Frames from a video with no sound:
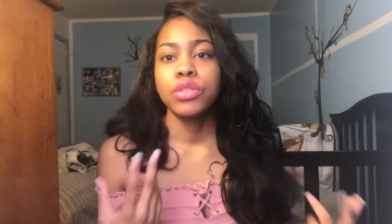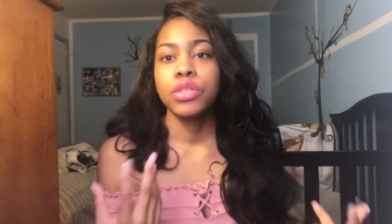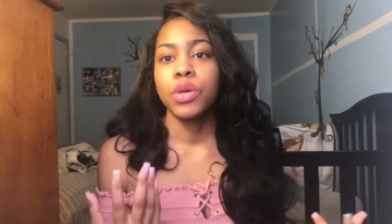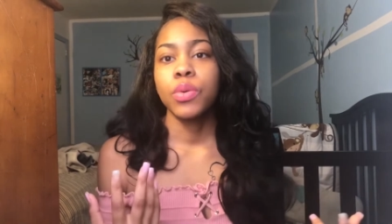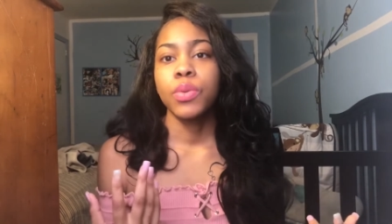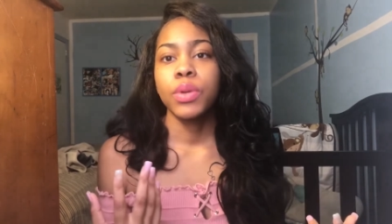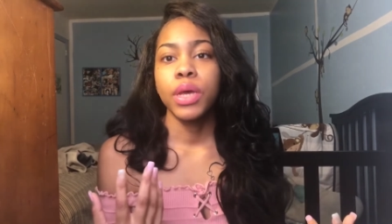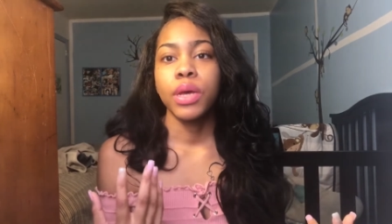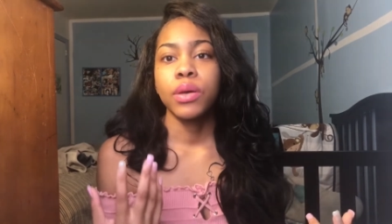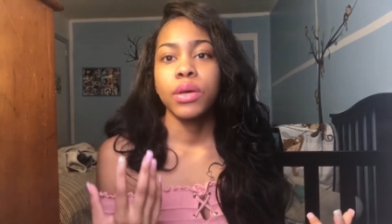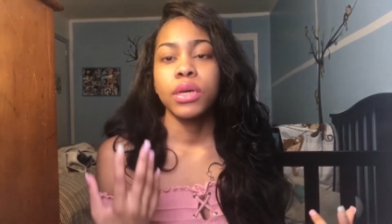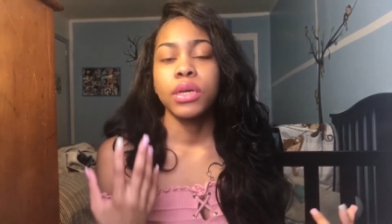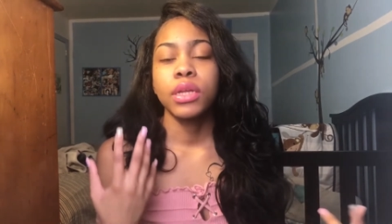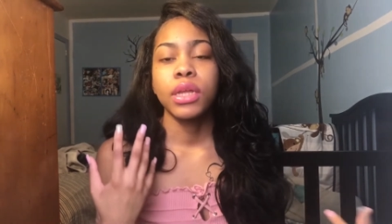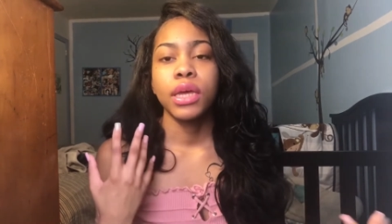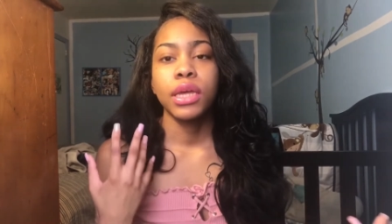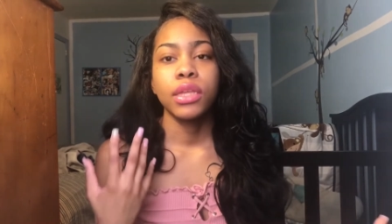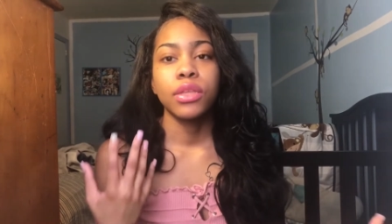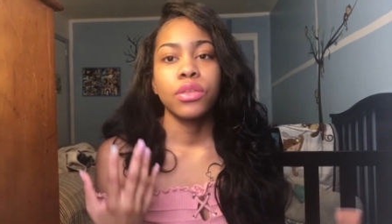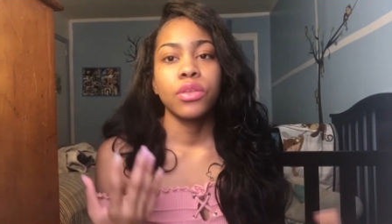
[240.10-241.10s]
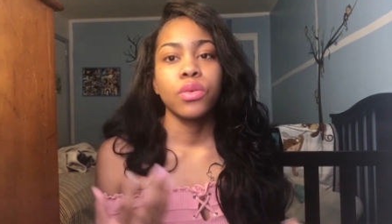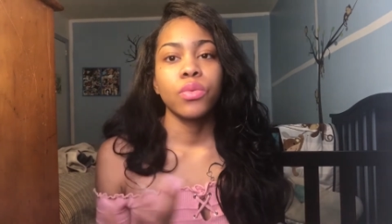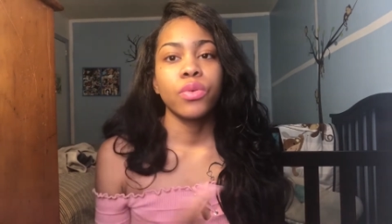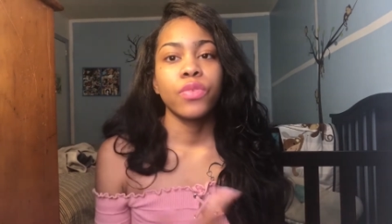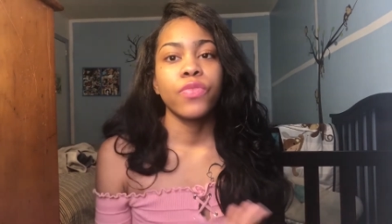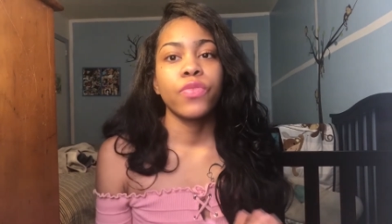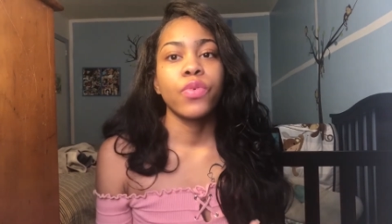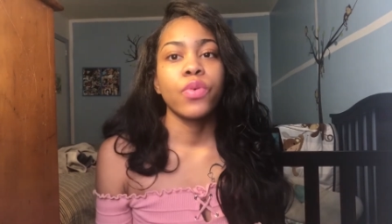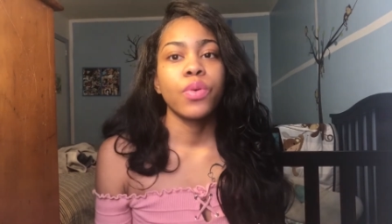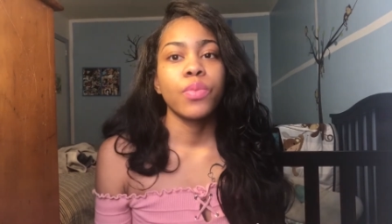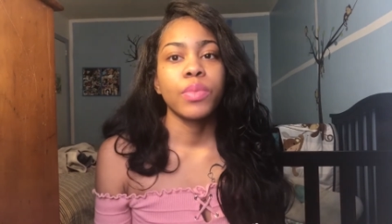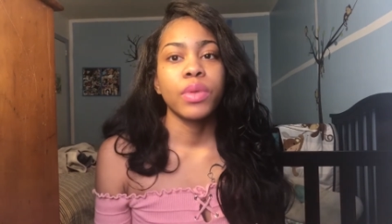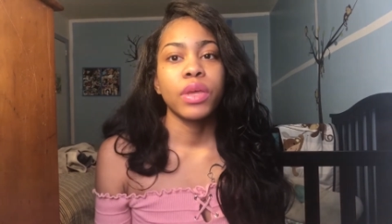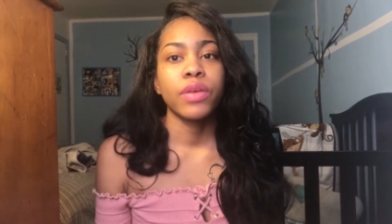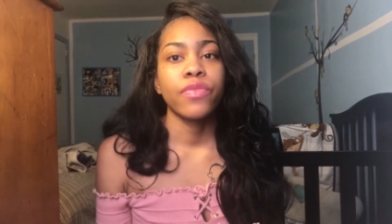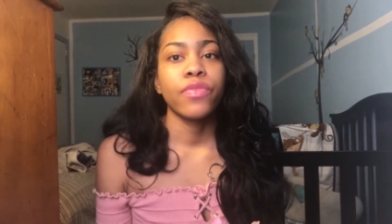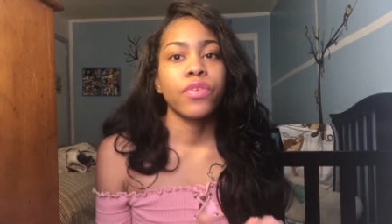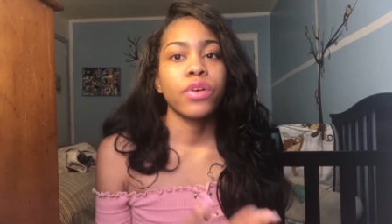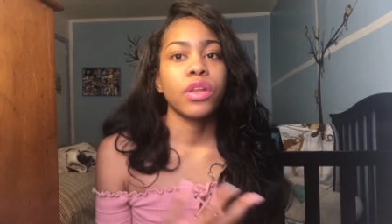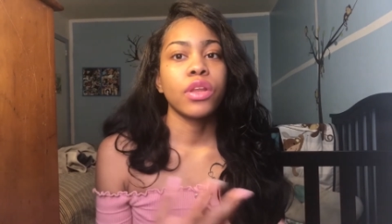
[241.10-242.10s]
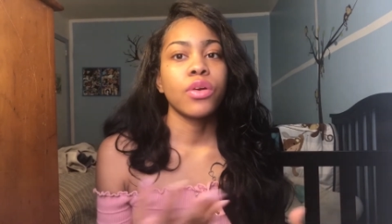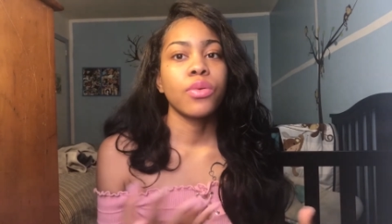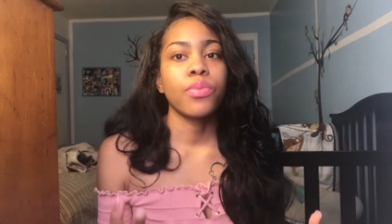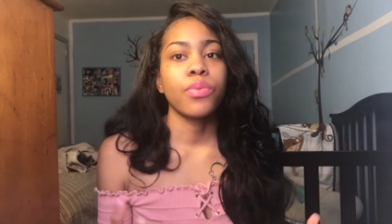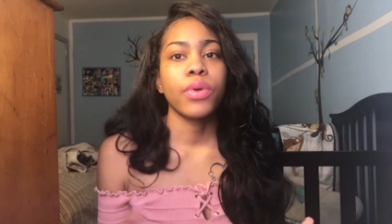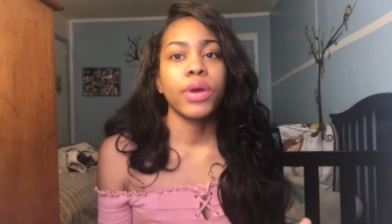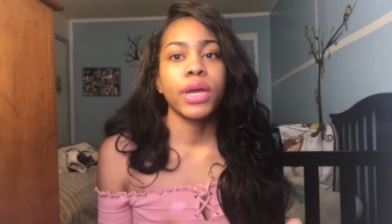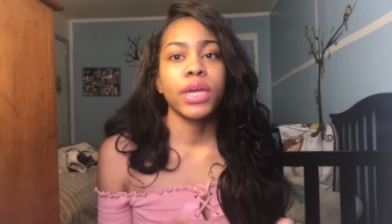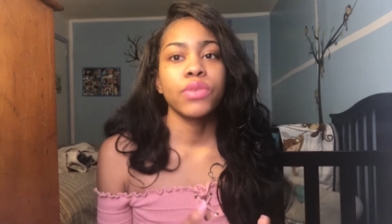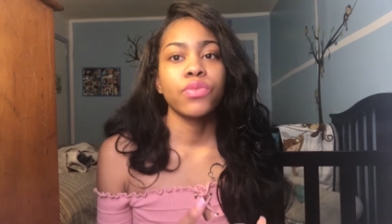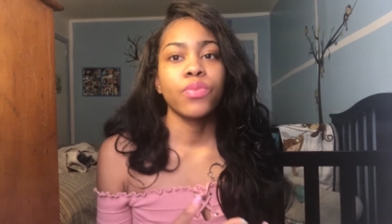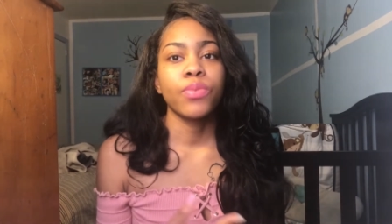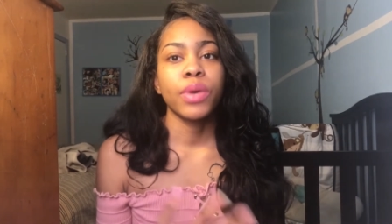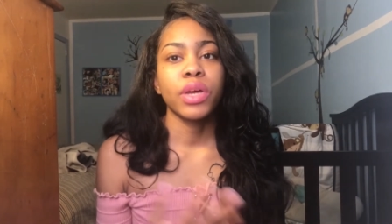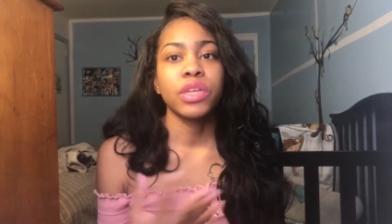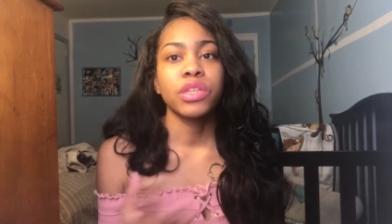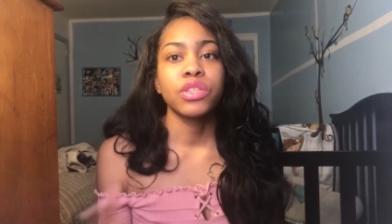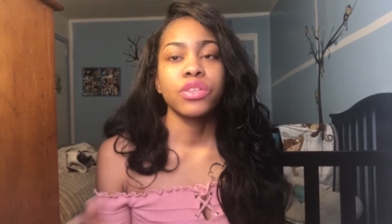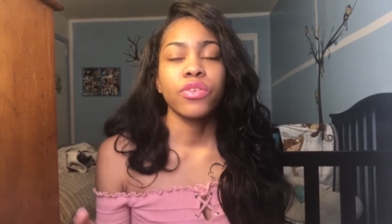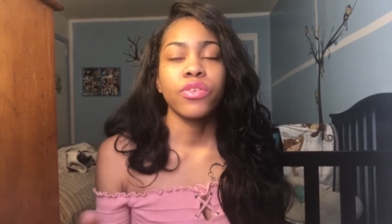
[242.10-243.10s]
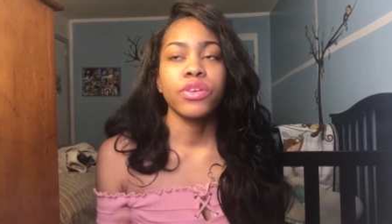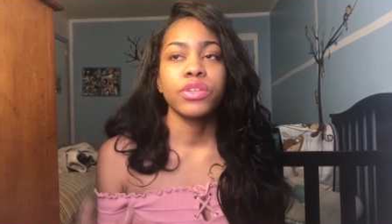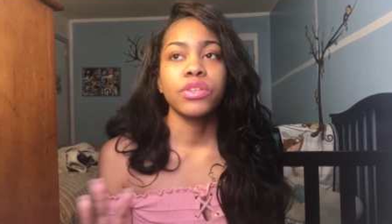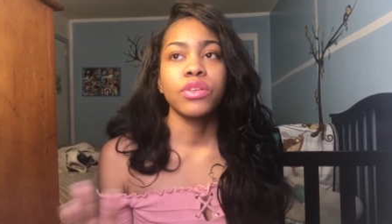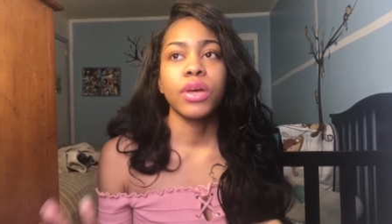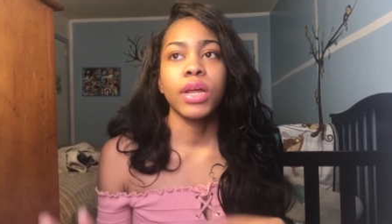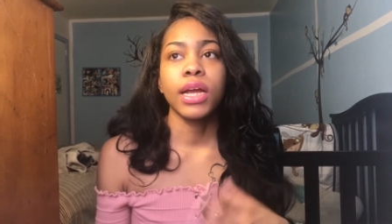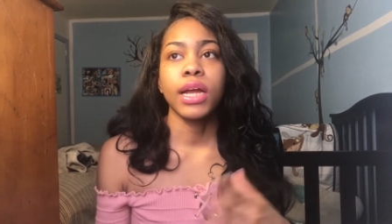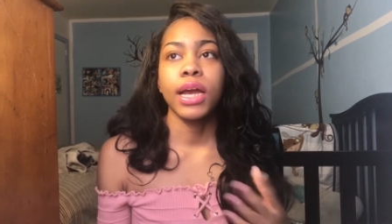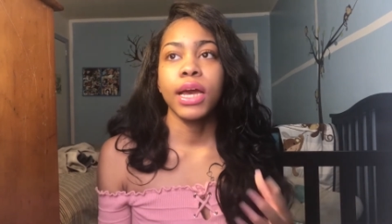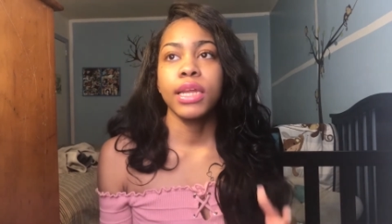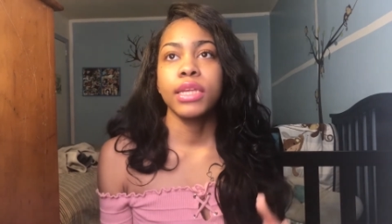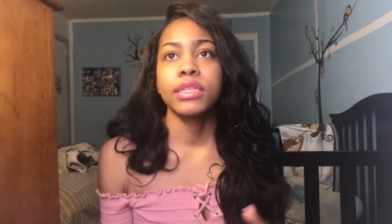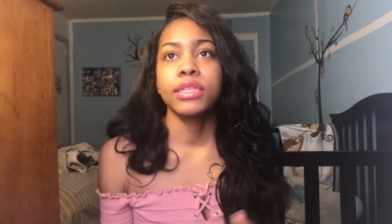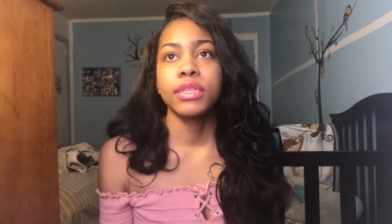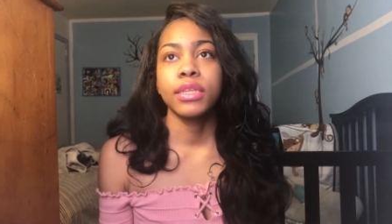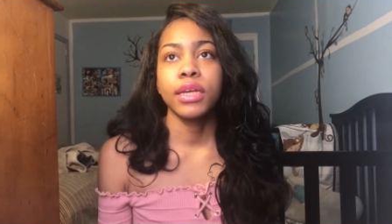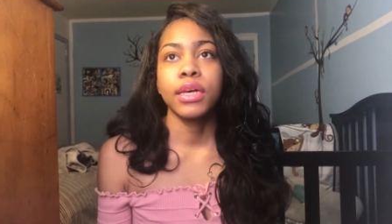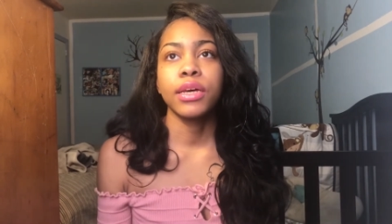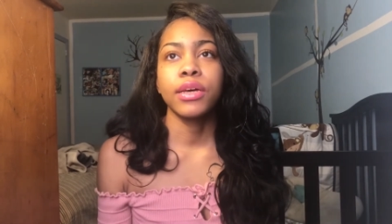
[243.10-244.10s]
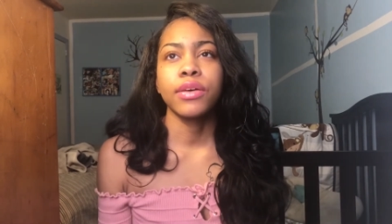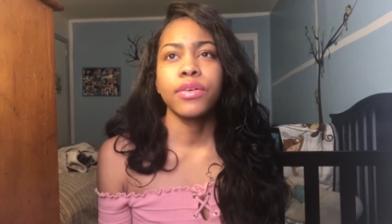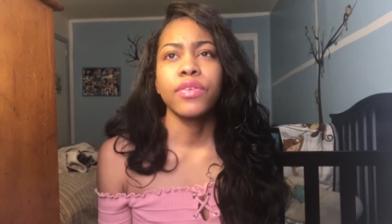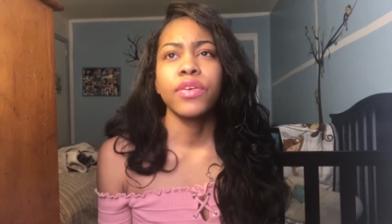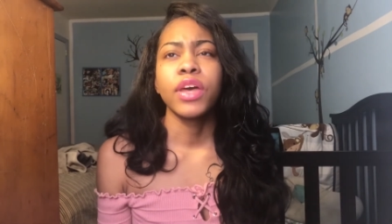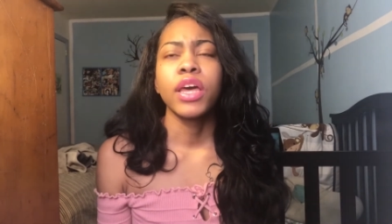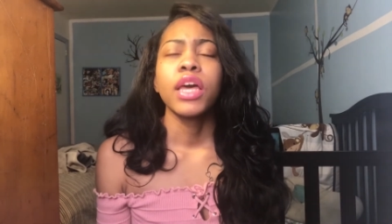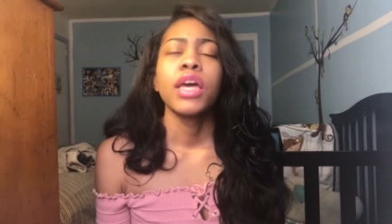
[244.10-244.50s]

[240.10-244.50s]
someone that could like do it for me for a low price with my insurance and all that kind of stuff.